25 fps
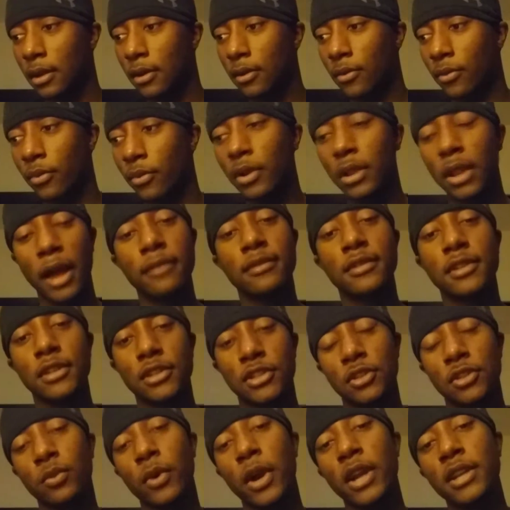life
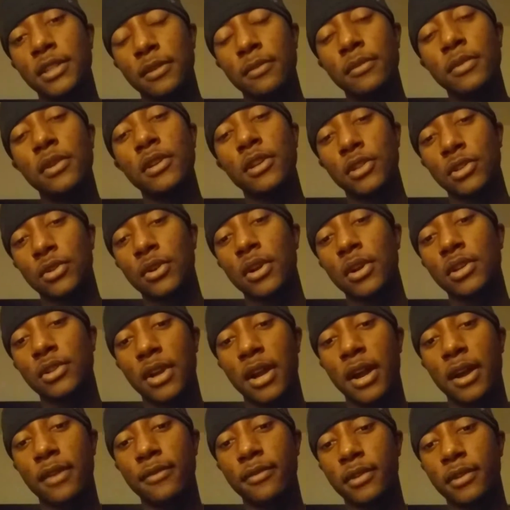situation, being a truck
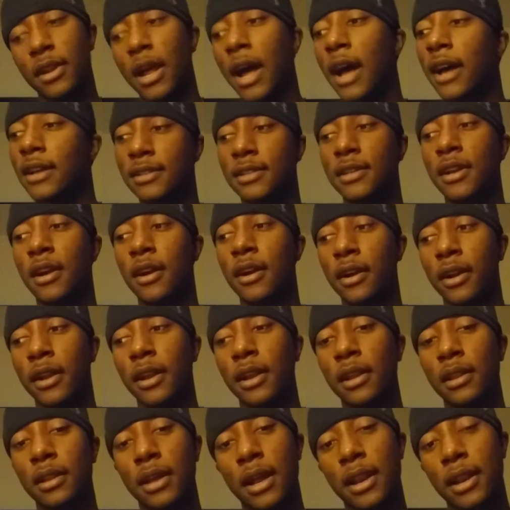driver, and how C.R
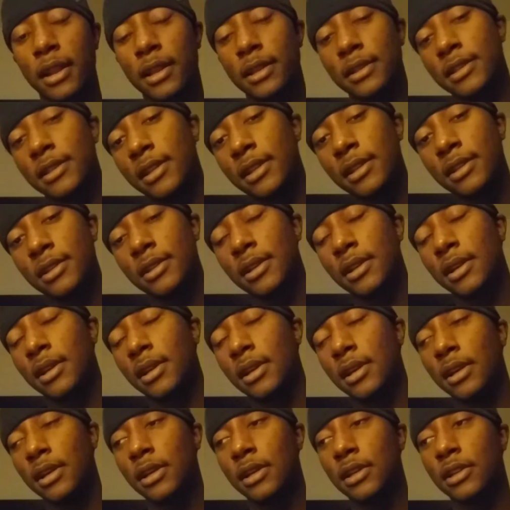England, how they teach.
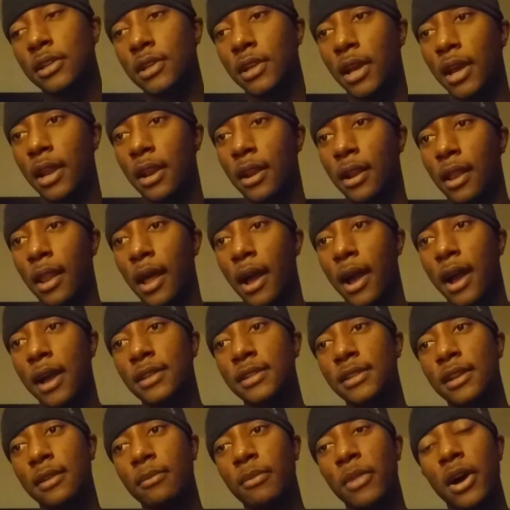And like I
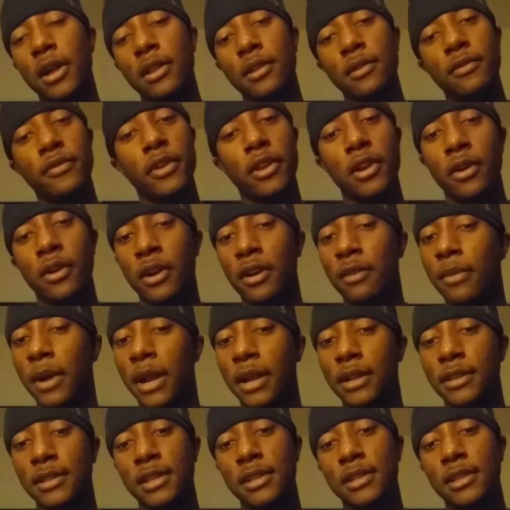said in my other video,
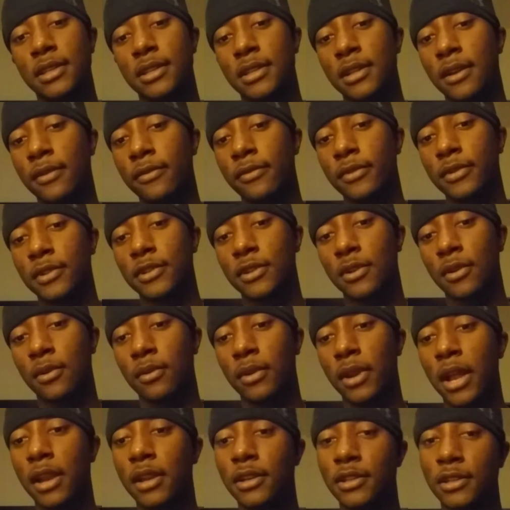everybody teaches different. So
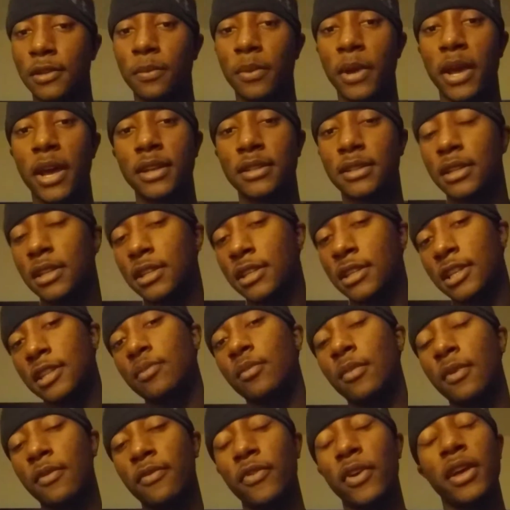now that you pass the
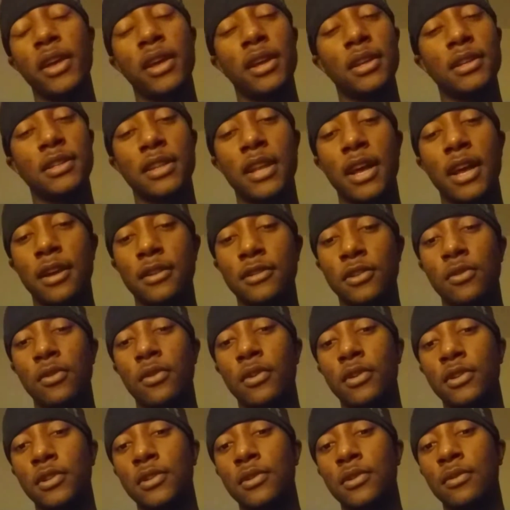adjustment phase, now it's
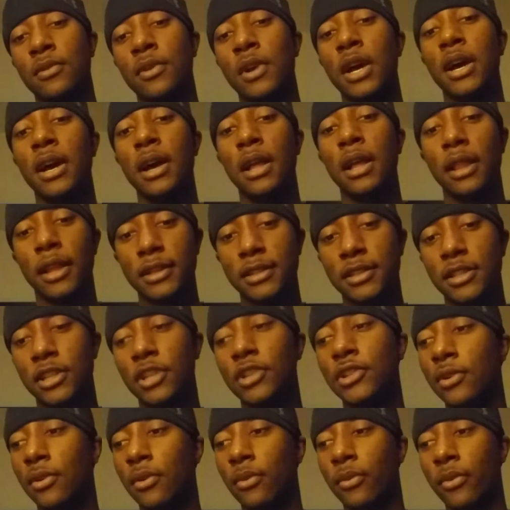going to, let's
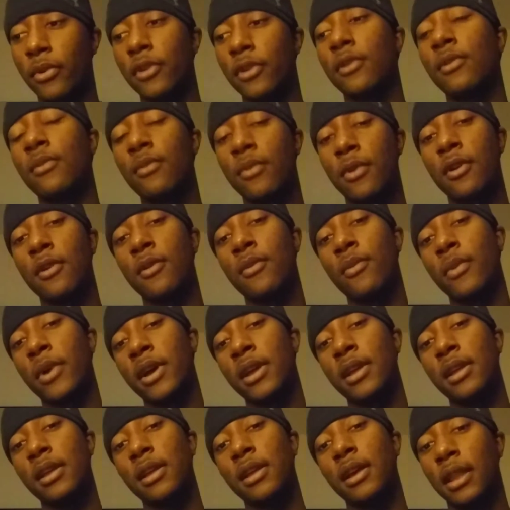teach you the real world
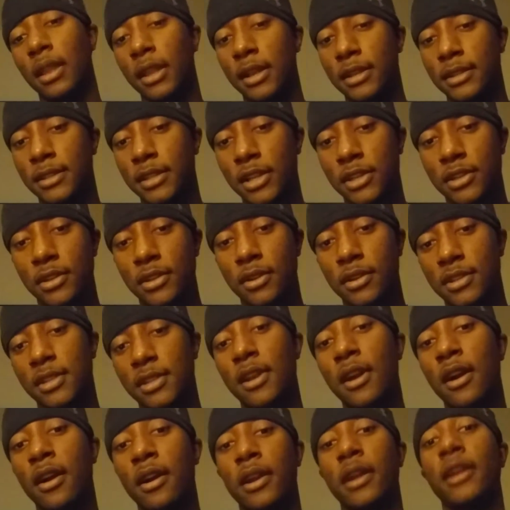way, and let's get you the
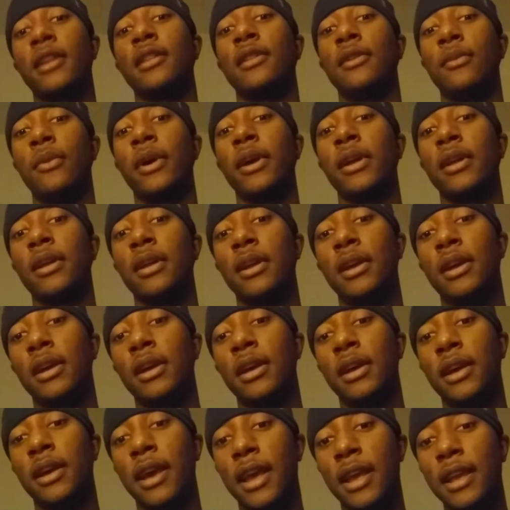C.R England way.
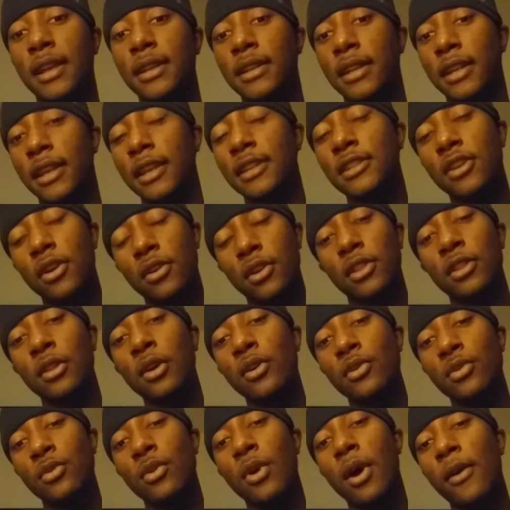And it's going to throw
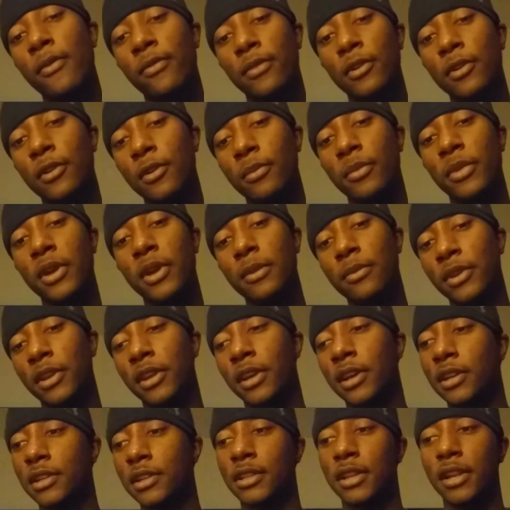you off a little bit
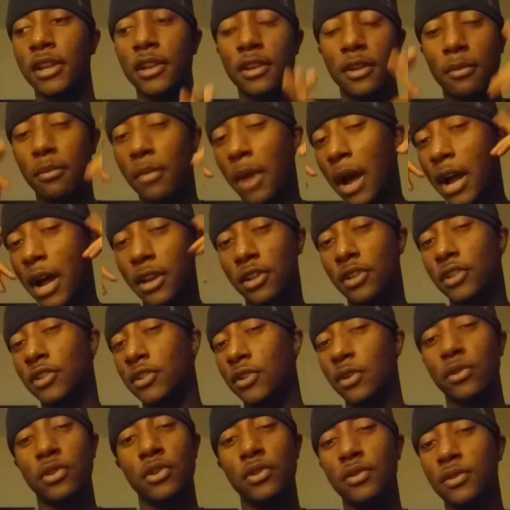because in your mind you're
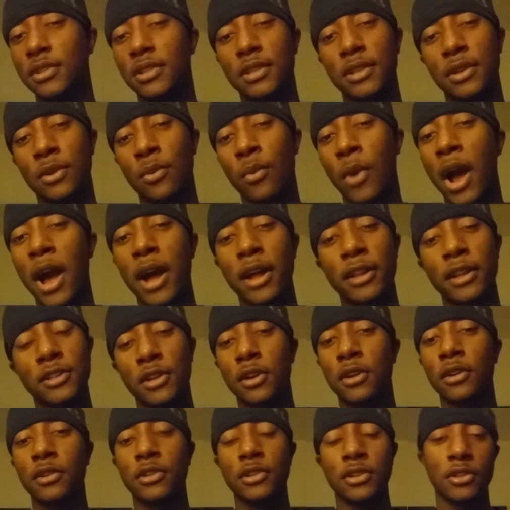so used to wide
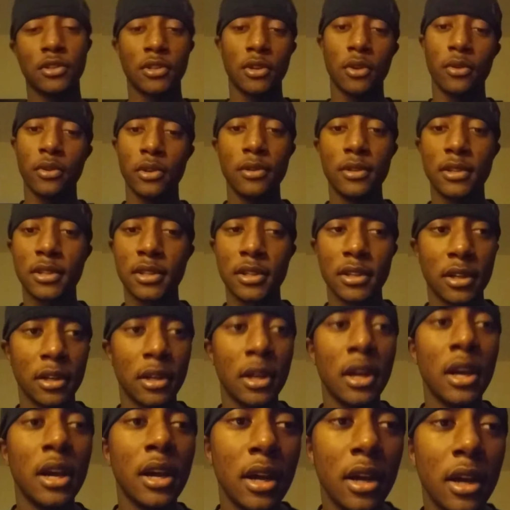turns, you're so used to,
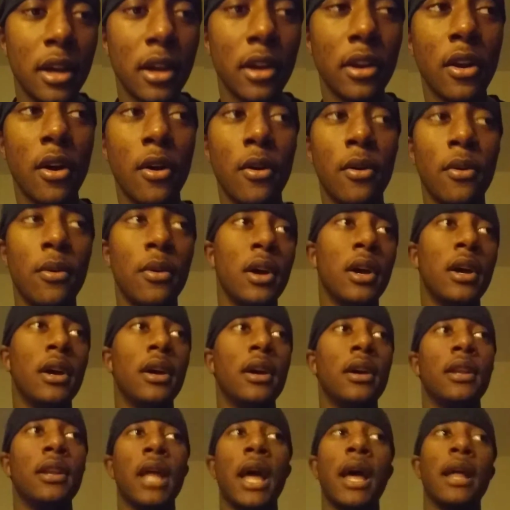
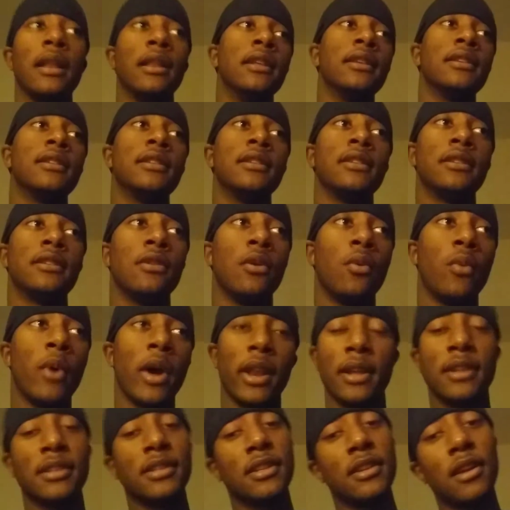that this is the way
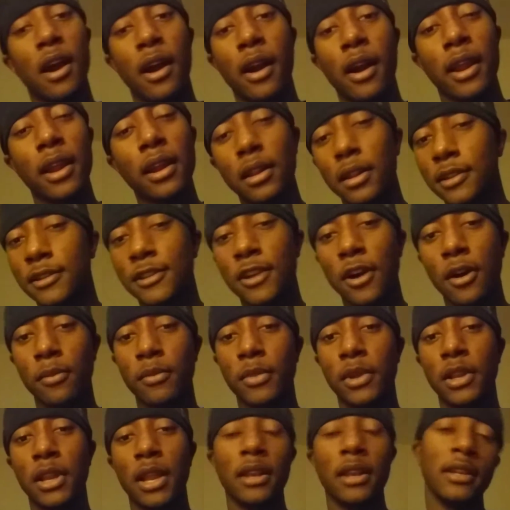that C.R England taught
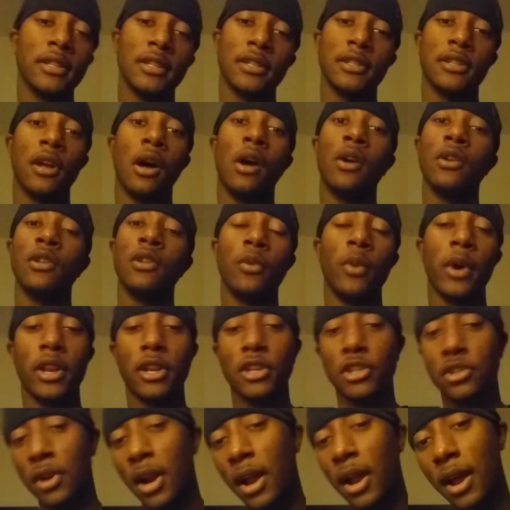me that this is the only way to
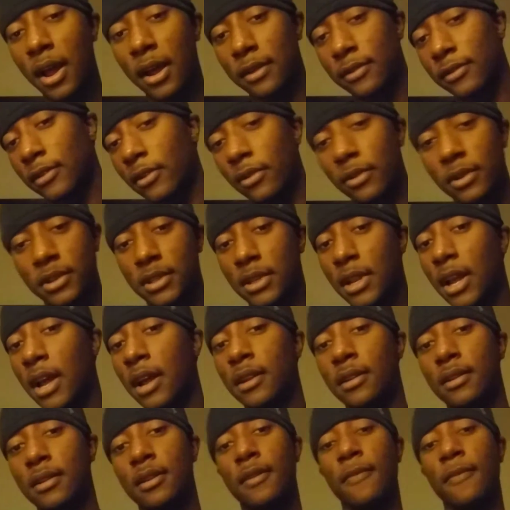drive. No, it's not.